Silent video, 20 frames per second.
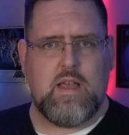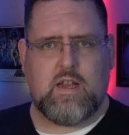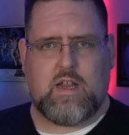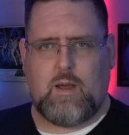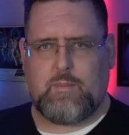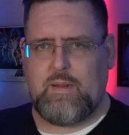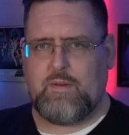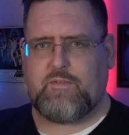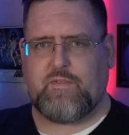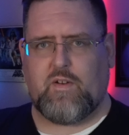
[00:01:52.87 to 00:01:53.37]

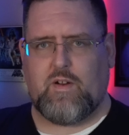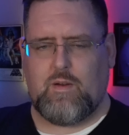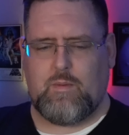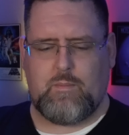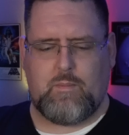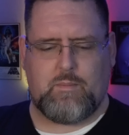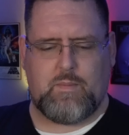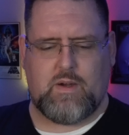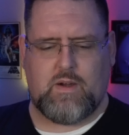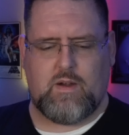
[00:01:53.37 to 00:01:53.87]
coming
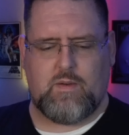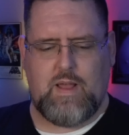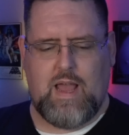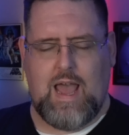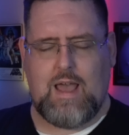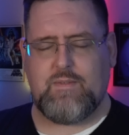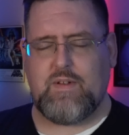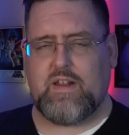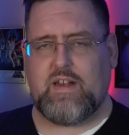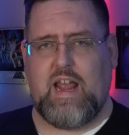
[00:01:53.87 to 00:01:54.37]
from uh,
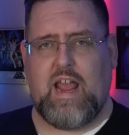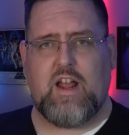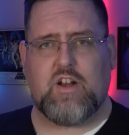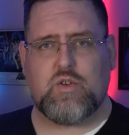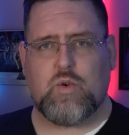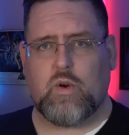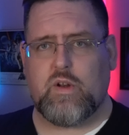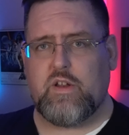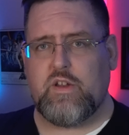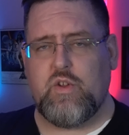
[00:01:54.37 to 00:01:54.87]
having an
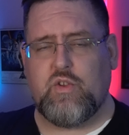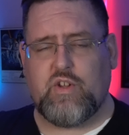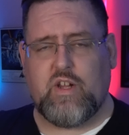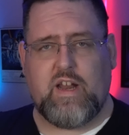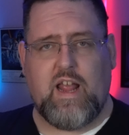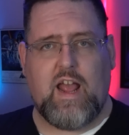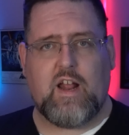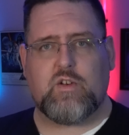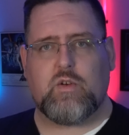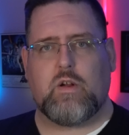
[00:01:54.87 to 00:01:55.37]
Android and using
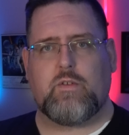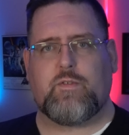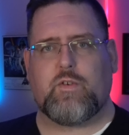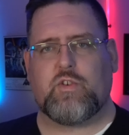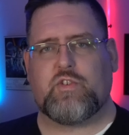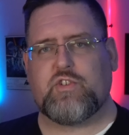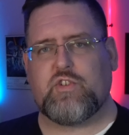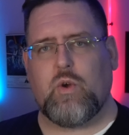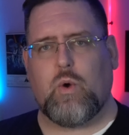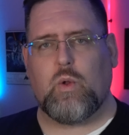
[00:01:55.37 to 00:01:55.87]
an Android
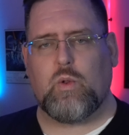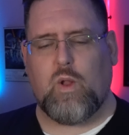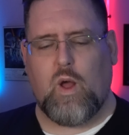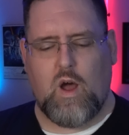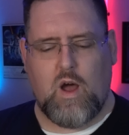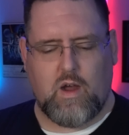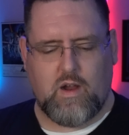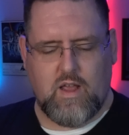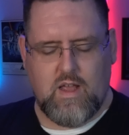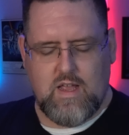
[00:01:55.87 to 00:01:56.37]
for so
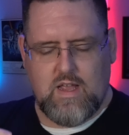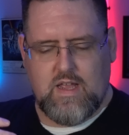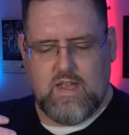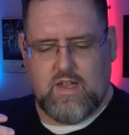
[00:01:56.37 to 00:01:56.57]
long.